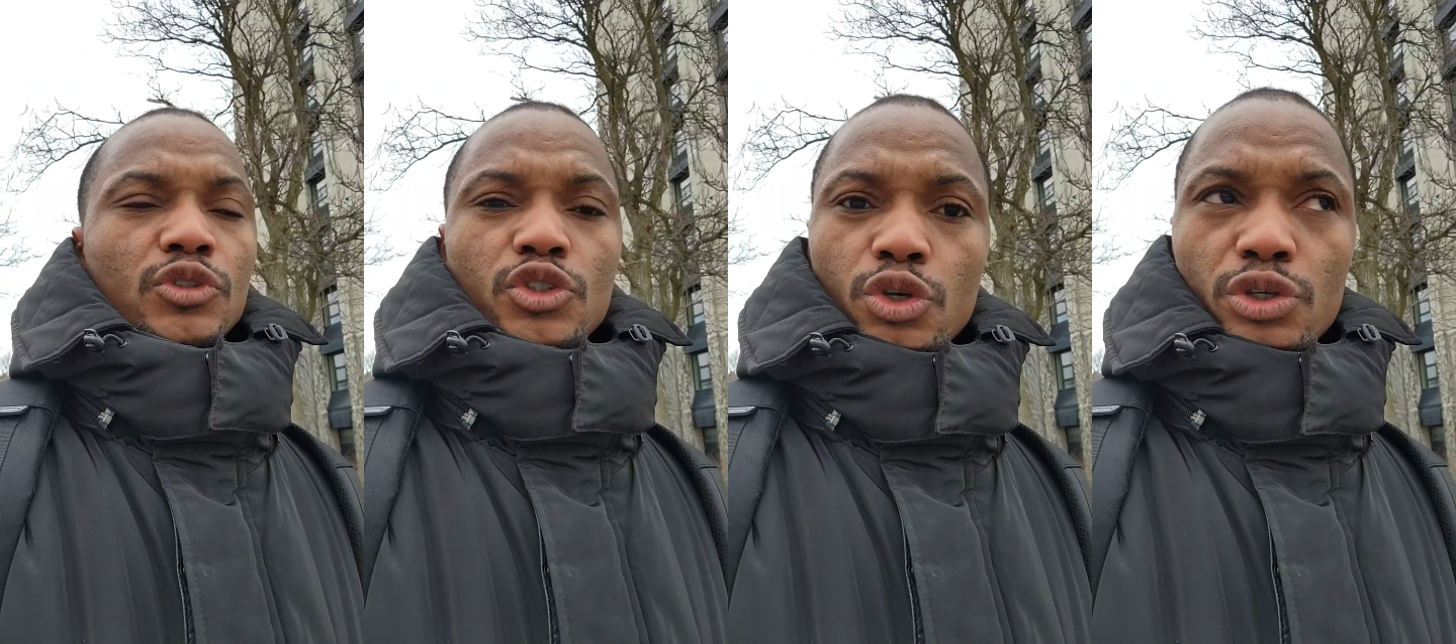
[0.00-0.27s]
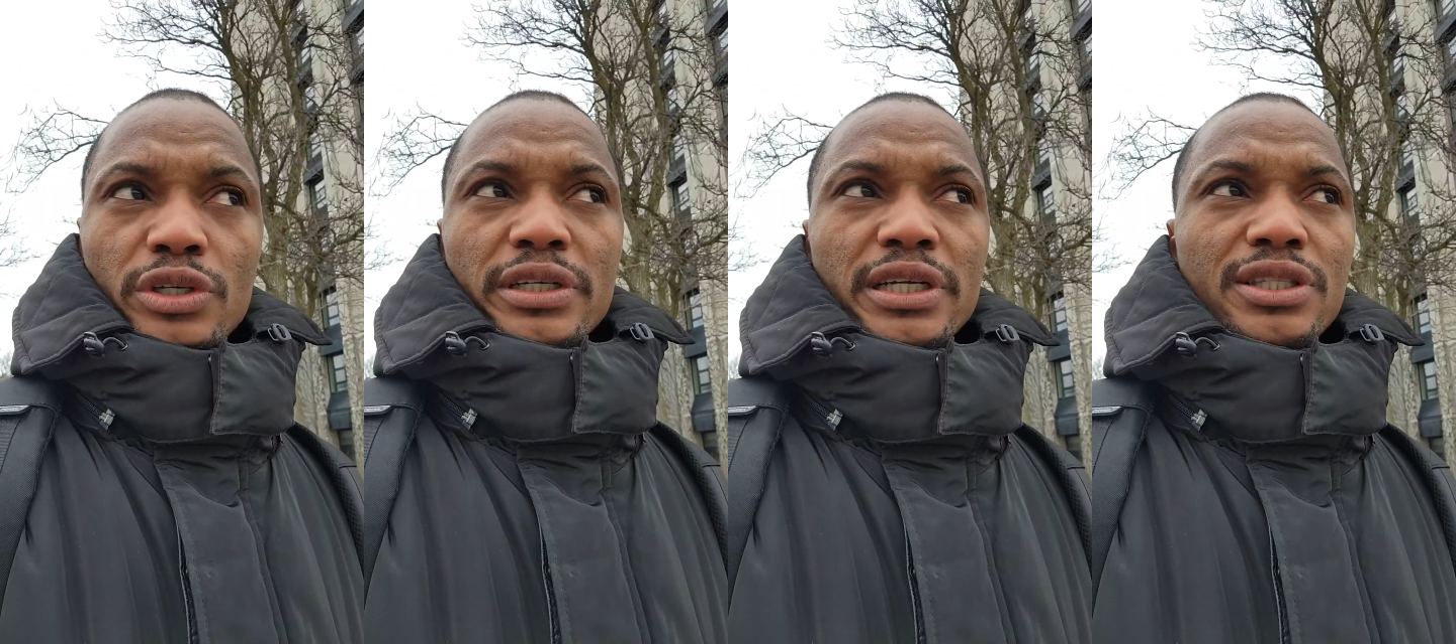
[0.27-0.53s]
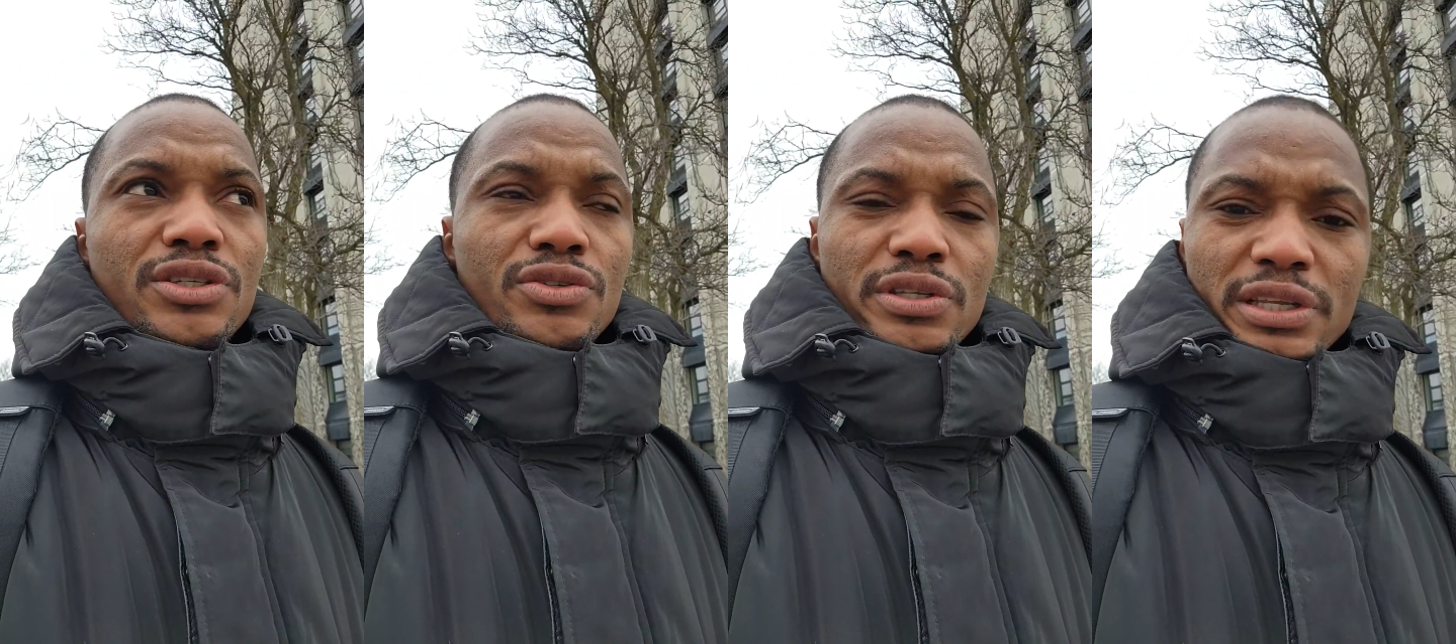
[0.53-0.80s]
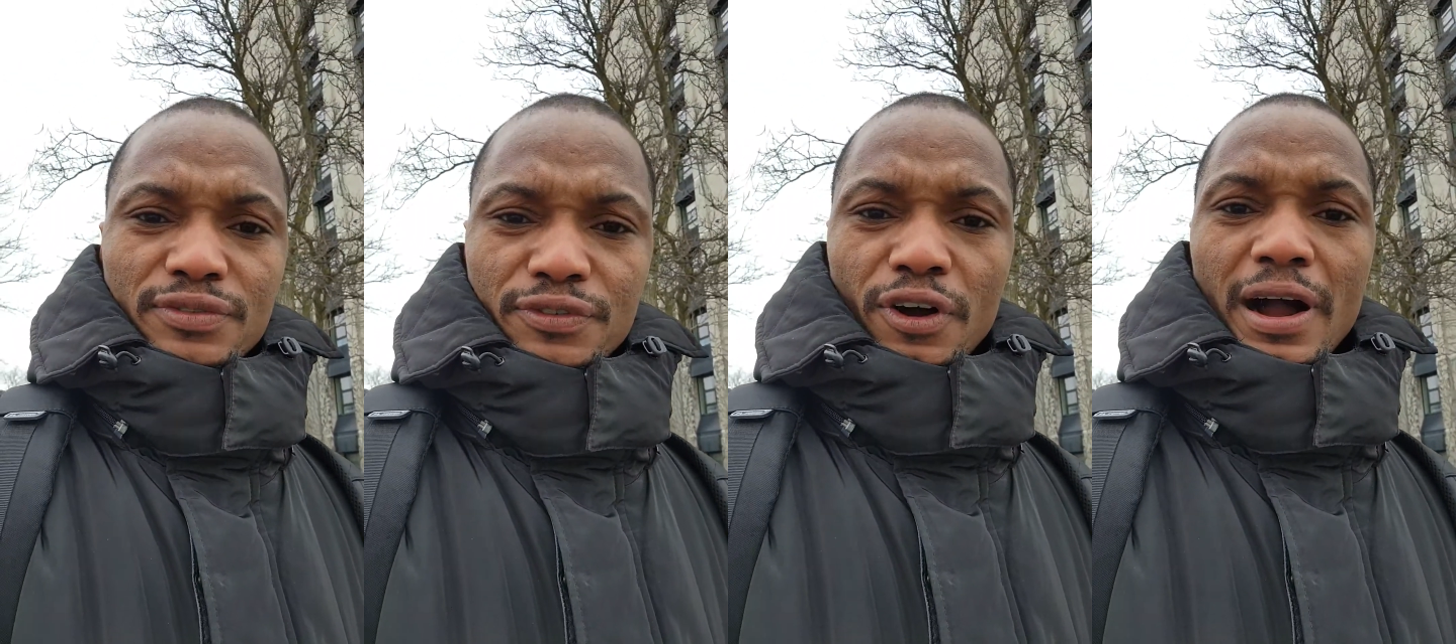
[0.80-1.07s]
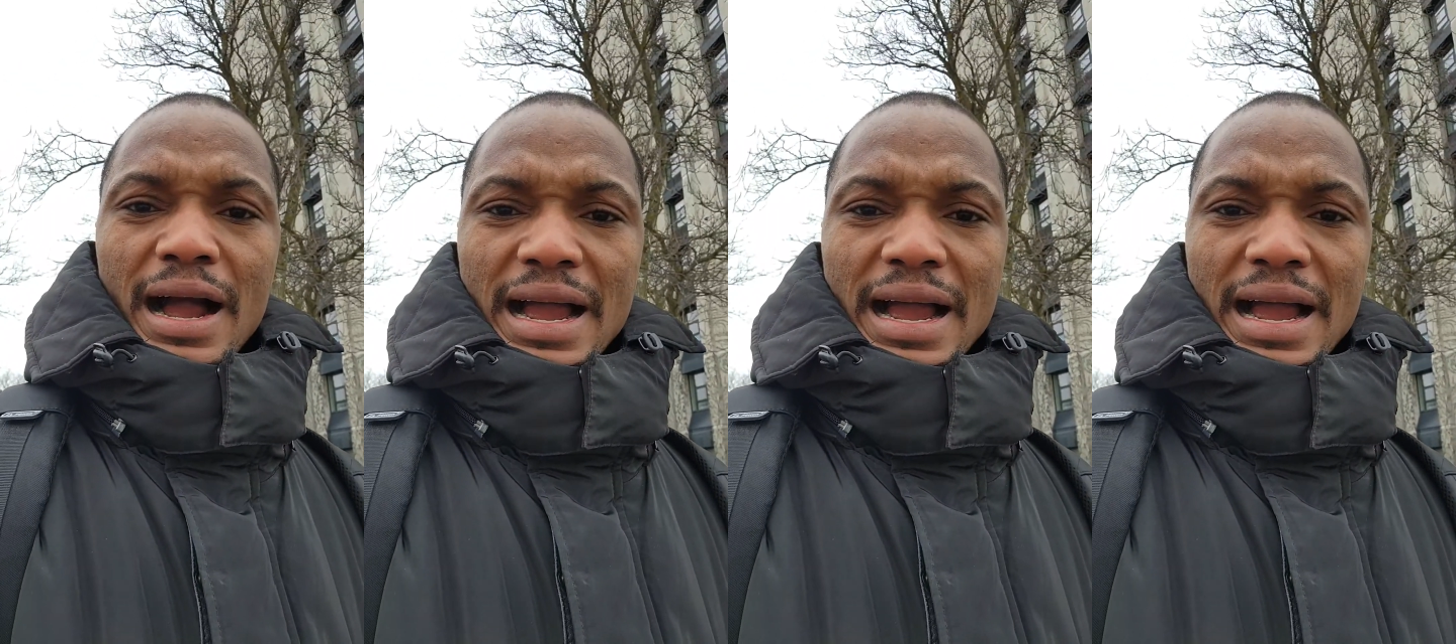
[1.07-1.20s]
So you need to sit for